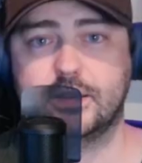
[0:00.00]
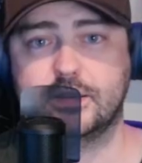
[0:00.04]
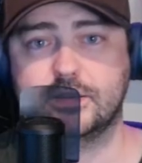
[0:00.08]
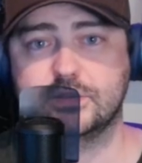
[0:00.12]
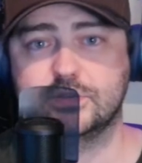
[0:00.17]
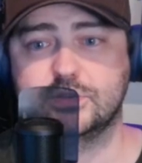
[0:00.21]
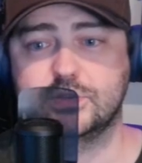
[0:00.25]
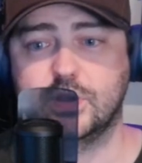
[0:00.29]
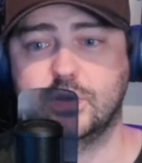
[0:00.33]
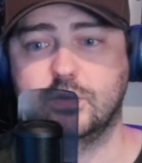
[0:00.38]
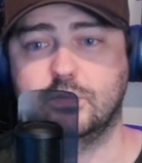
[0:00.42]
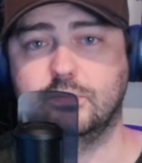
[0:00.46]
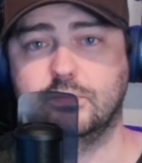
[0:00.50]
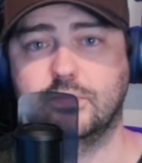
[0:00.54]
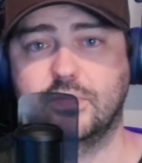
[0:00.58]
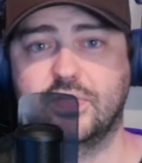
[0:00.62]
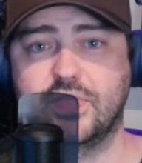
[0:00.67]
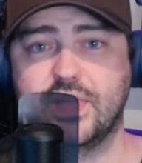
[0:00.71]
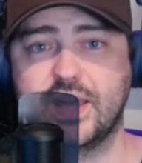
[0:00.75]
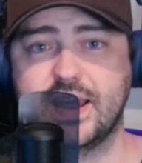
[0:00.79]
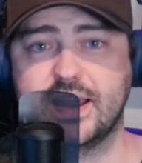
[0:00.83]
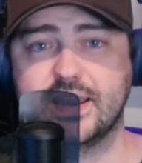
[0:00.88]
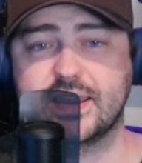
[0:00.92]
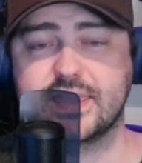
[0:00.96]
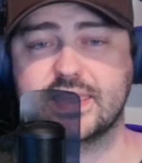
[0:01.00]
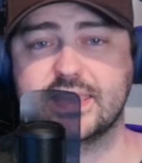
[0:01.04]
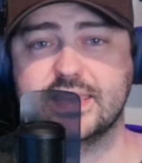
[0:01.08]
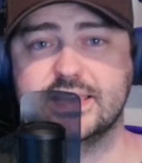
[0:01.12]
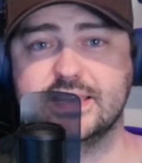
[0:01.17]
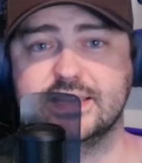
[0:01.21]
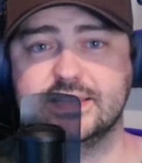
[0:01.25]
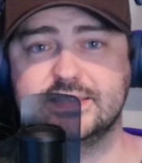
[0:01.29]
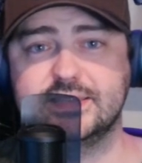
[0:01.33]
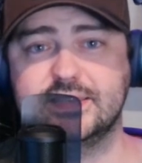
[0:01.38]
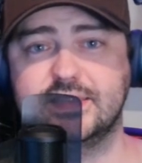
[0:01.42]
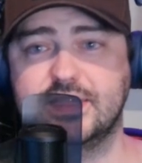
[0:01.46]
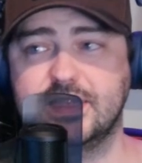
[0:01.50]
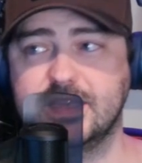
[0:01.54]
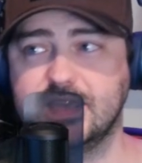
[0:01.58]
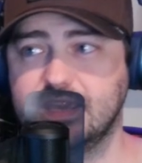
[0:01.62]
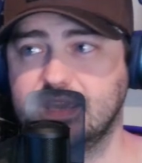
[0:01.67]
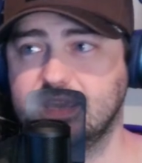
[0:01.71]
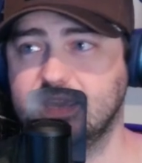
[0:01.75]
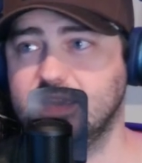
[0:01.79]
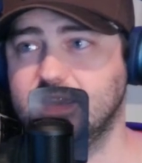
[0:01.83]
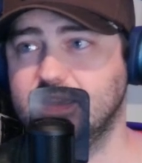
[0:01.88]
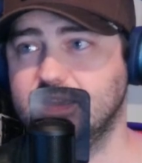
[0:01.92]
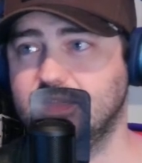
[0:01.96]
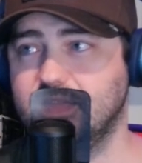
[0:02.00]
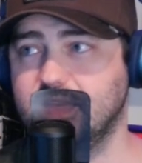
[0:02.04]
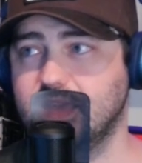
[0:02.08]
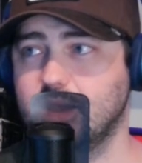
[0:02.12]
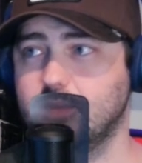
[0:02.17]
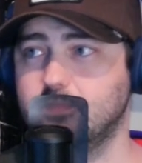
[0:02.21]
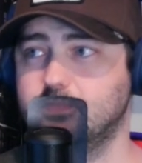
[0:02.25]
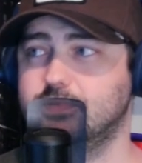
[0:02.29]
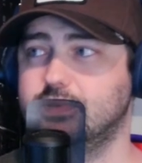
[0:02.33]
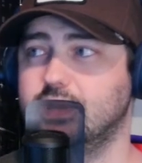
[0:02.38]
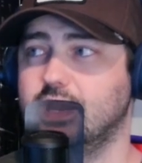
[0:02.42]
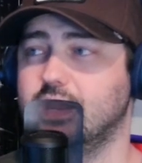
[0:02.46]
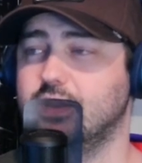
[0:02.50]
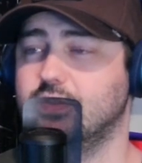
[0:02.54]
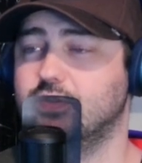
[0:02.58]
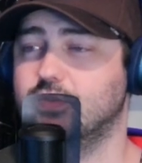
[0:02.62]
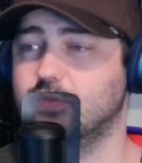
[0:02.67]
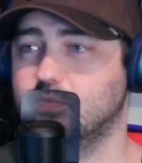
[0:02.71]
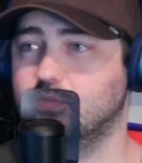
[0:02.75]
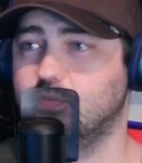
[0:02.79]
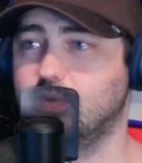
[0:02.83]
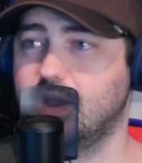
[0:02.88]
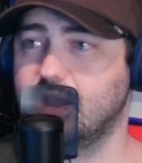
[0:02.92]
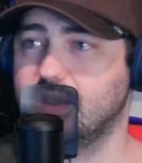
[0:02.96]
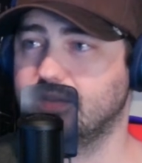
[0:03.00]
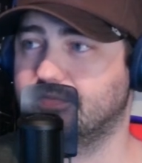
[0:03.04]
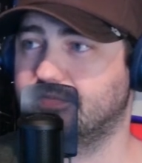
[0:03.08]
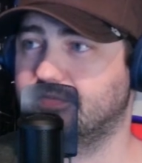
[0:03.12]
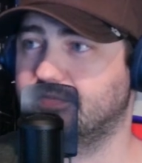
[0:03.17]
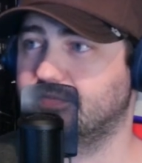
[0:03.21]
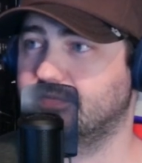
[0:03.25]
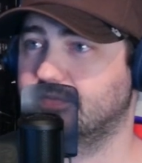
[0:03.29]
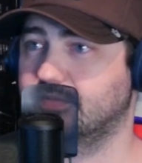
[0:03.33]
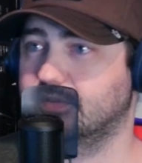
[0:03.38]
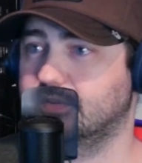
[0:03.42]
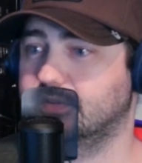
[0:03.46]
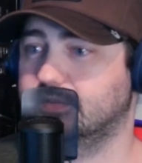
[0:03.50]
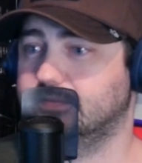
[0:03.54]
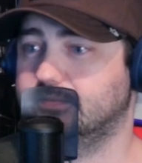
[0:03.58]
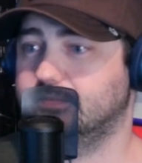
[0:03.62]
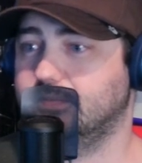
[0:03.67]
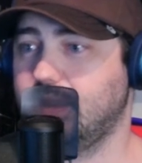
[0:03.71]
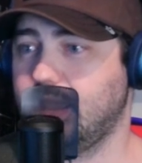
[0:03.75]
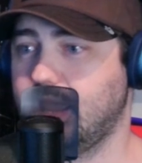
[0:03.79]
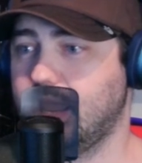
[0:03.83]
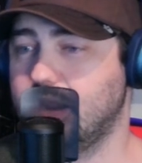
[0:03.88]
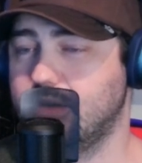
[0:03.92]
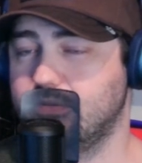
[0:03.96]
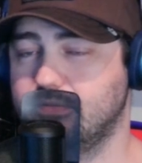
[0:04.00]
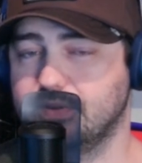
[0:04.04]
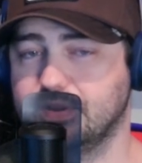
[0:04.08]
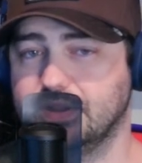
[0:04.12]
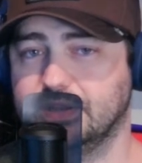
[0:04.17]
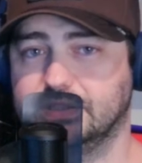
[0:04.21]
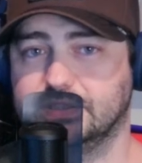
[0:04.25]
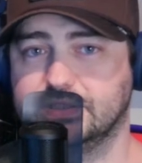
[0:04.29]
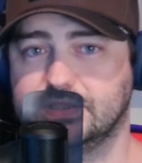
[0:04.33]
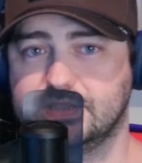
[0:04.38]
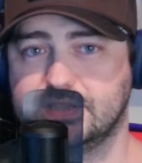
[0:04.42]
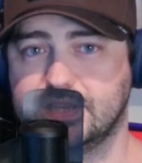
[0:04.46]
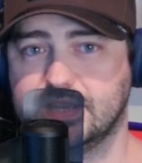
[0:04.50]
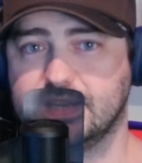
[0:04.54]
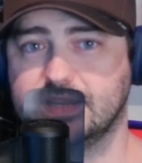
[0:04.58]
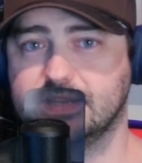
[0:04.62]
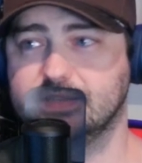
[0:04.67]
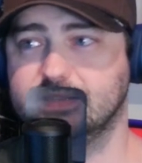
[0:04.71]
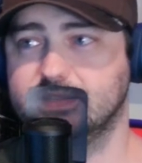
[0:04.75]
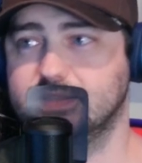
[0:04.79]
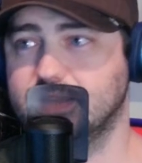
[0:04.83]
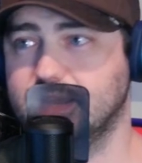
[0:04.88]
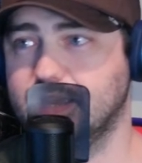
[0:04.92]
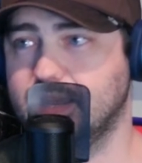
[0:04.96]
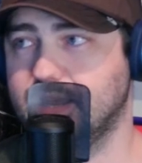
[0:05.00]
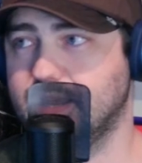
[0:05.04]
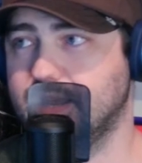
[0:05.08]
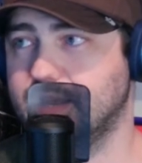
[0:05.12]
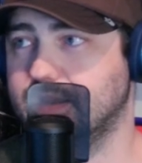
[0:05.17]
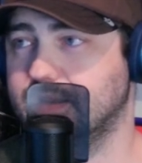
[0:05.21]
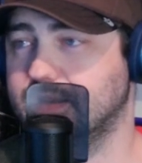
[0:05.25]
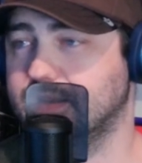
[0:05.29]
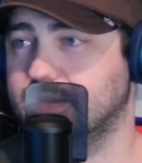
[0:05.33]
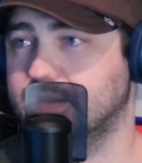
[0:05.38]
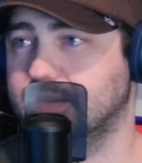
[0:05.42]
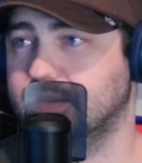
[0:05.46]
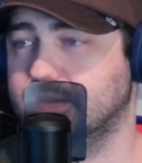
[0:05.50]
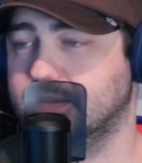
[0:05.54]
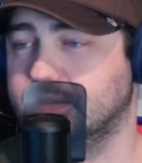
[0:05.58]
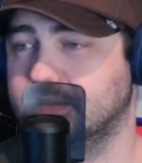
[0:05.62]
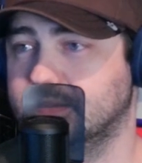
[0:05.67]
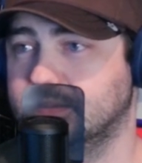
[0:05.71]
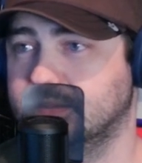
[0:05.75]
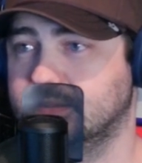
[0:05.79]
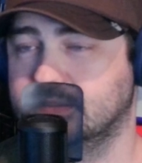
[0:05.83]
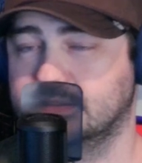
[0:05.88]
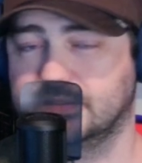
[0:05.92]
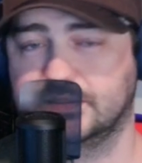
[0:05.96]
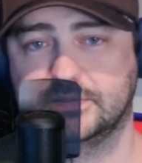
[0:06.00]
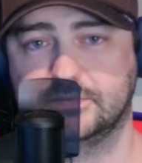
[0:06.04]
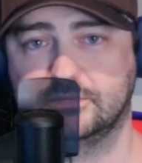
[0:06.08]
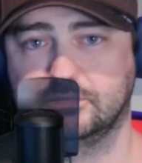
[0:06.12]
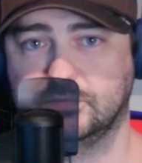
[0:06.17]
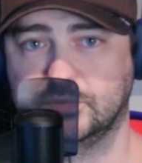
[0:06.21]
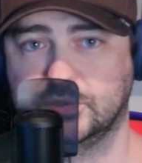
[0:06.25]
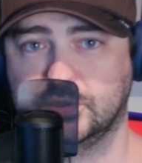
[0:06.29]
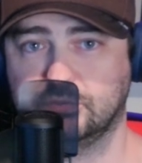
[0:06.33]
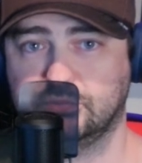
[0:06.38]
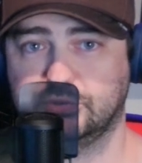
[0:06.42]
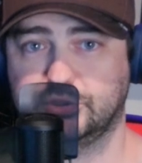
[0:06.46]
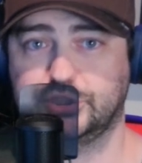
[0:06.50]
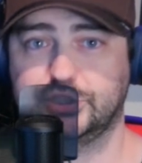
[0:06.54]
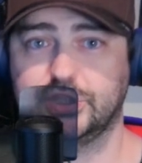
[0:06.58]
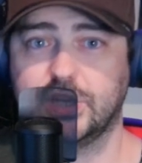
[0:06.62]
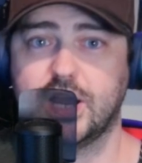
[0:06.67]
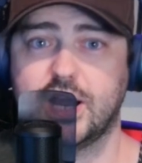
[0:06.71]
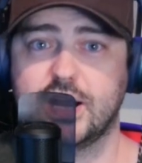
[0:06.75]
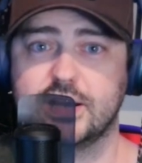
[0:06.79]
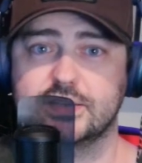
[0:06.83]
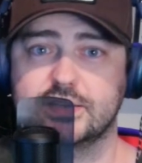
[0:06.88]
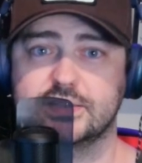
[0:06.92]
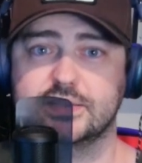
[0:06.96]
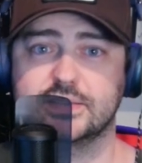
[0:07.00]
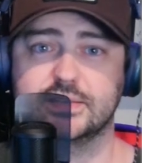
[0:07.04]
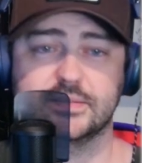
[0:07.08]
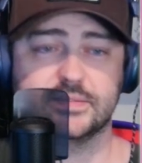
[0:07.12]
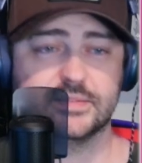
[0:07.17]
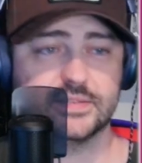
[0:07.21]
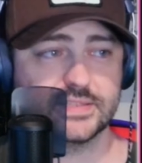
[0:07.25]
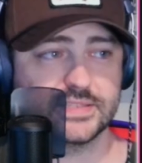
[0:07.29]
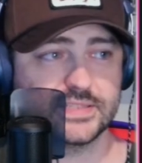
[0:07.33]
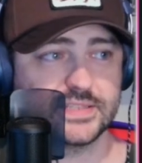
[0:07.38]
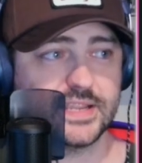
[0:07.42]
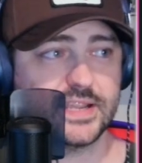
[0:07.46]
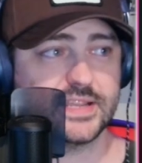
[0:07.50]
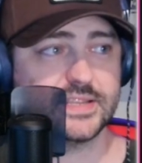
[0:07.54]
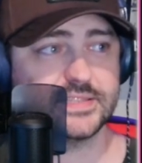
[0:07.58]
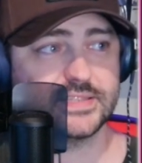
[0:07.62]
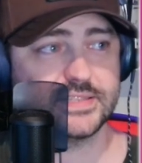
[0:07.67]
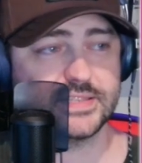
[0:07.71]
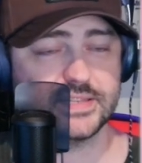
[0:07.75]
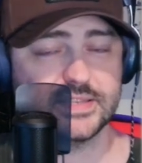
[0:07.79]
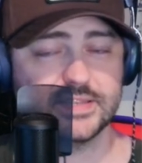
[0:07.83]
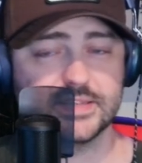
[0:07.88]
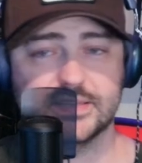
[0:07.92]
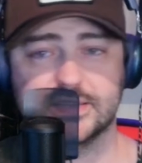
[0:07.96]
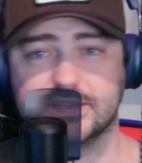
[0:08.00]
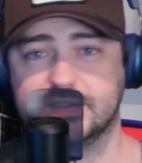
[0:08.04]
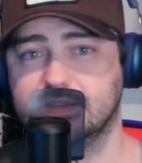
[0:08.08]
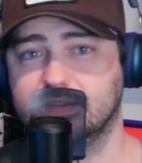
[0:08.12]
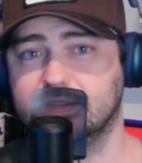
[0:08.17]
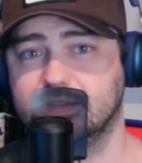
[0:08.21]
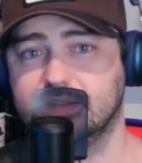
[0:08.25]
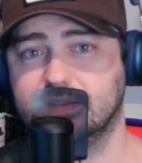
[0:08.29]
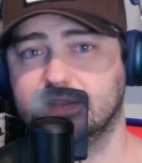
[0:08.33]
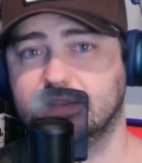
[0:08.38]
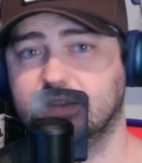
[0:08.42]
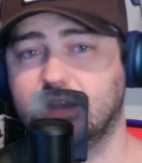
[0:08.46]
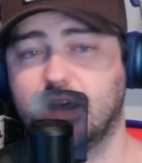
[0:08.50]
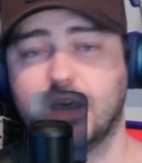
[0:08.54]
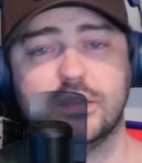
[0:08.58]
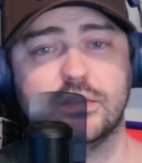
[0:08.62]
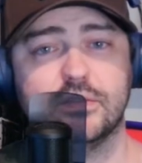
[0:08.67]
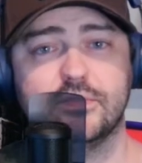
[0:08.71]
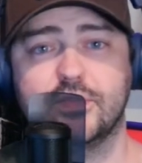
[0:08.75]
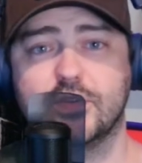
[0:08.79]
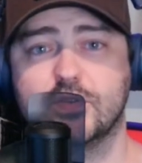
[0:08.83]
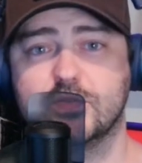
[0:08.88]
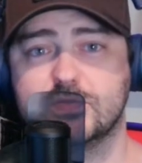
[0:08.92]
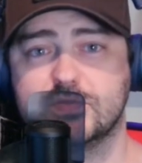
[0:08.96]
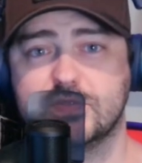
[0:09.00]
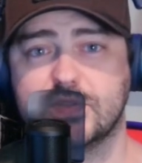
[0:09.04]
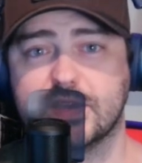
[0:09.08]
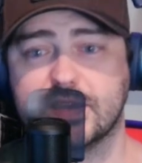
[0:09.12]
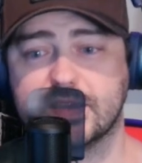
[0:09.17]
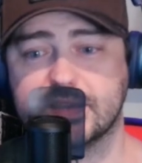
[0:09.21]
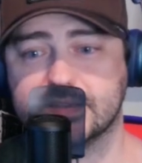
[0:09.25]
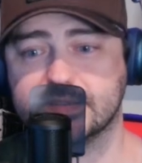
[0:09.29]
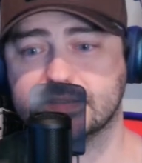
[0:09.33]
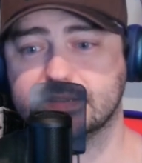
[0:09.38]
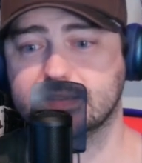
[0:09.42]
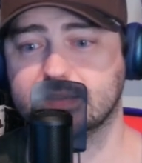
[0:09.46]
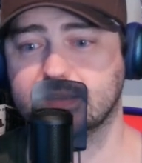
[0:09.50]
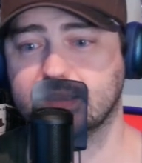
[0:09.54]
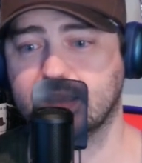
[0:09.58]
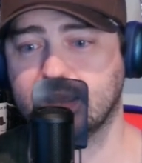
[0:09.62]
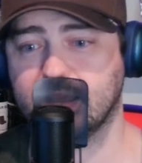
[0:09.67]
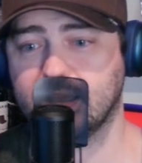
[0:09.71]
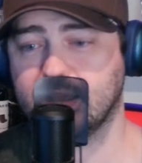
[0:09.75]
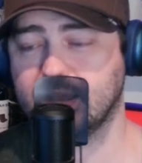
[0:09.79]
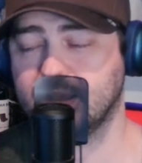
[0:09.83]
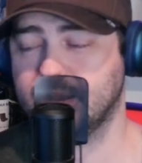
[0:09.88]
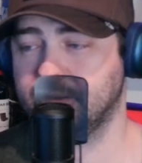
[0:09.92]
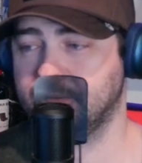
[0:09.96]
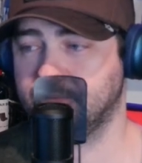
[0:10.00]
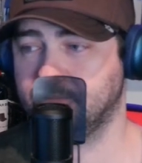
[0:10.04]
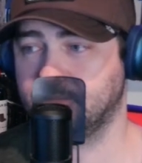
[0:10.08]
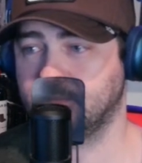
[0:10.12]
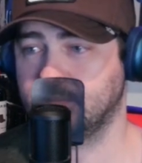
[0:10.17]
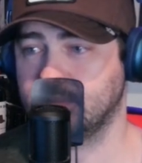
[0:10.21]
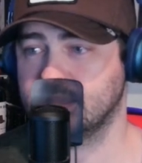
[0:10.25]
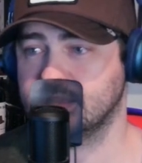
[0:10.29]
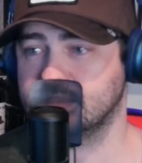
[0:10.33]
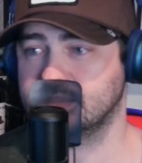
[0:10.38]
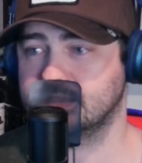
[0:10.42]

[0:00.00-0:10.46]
So that is the update. The wife, Erin, says she was shocked, disgusted, all of those things. It's